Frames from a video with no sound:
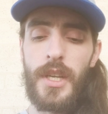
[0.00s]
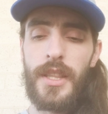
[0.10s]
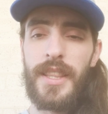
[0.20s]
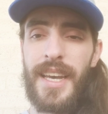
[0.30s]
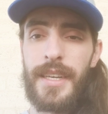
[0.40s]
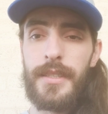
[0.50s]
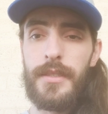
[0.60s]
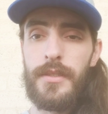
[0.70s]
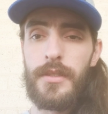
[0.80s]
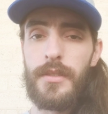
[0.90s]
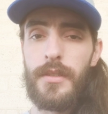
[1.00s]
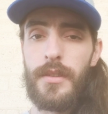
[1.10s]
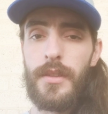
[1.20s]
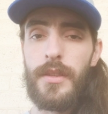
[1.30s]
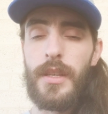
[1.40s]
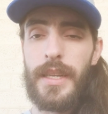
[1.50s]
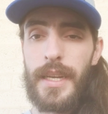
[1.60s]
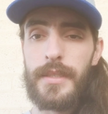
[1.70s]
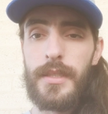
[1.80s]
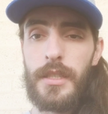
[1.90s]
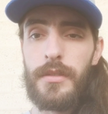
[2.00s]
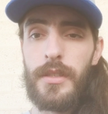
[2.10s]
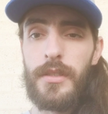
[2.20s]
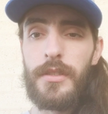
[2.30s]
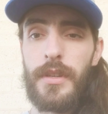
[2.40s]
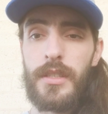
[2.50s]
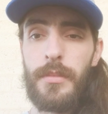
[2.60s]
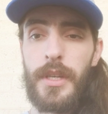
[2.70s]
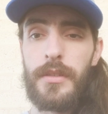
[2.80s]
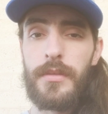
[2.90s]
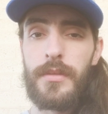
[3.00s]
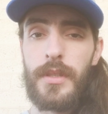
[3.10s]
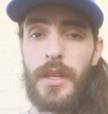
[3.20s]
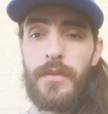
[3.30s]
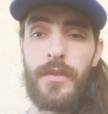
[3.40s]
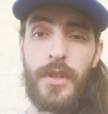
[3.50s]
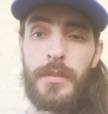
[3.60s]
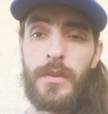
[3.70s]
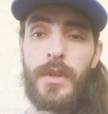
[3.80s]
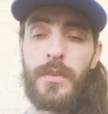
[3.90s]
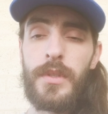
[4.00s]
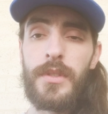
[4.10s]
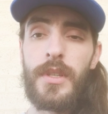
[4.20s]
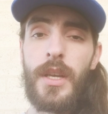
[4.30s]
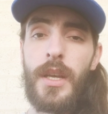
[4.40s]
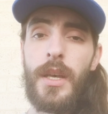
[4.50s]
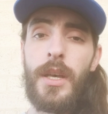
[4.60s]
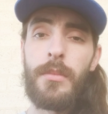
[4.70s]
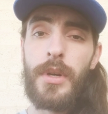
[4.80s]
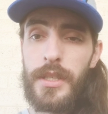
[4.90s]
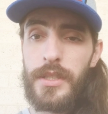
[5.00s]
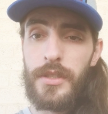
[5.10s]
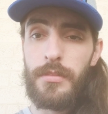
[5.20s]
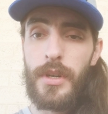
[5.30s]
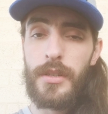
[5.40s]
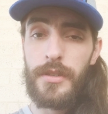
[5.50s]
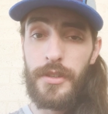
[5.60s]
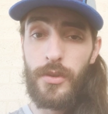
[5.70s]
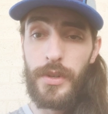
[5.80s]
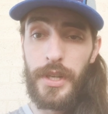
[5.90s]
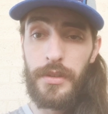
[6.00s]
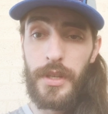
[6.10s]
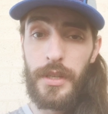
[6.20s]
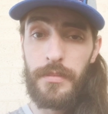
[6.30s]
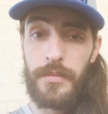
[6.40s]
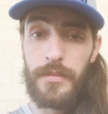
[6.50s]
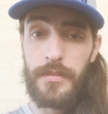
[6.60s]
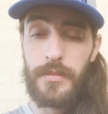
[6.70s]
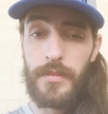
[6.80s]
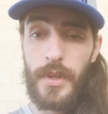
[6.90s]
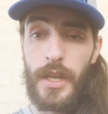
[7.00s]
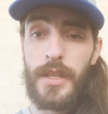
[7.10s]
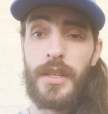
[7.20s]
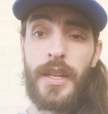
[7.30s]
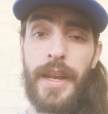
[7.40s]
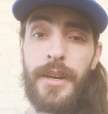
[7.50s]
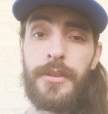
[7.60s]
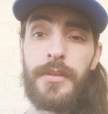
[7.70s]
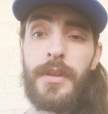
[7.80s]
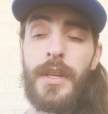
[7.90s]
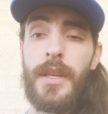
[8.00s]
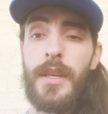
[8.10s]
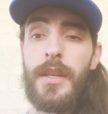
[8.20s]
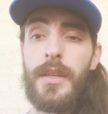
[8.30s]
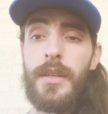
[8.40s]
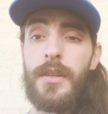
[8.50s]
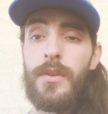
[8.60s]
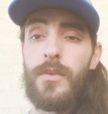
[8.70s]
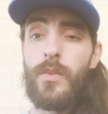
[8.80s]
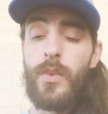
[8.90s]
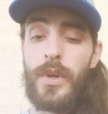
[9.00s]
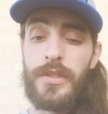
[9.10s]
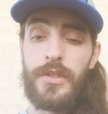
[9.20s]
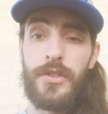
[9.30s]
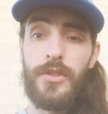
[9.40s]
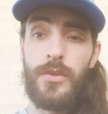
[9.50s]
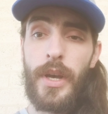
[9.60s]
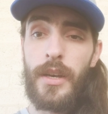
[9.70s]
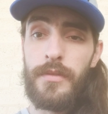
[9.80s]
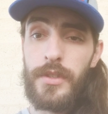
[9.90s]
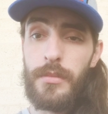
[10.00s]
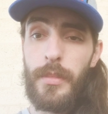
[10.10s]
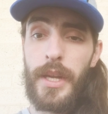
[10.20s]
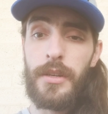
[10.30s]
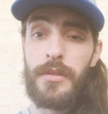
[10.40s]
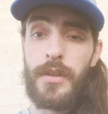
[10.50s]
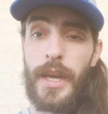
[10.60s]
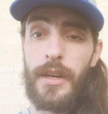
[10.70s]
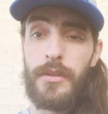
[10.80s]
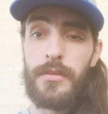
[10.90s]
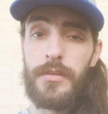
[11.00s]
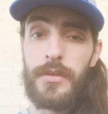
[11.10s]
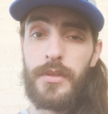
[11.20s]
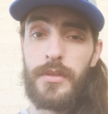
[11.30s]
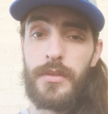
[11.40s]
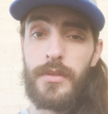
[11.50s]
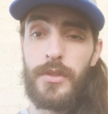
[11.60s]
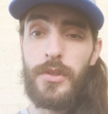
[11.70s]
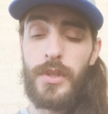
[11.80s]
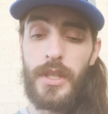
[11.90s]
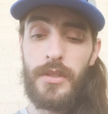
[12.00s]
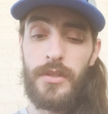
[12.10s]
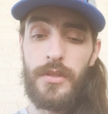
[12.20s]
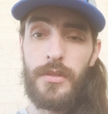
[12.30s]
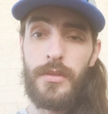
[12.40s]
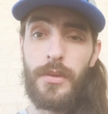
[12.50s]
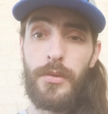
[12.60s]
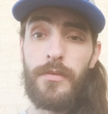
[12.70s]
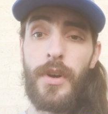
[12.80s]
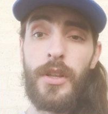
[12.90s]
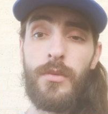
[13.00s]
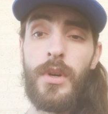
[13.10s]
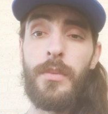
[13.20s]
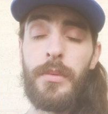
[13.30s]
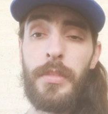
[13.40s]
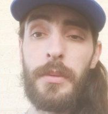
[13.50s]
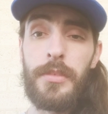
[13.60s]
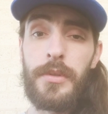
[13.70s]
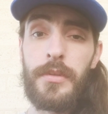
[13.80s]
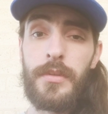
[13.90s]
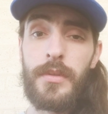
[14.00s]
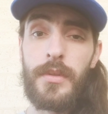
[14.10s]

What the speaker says: that is the next secret to direct mail. Okay, number one was pricing your product accordingly. And then now, once you have your mail out, you need to follow up with people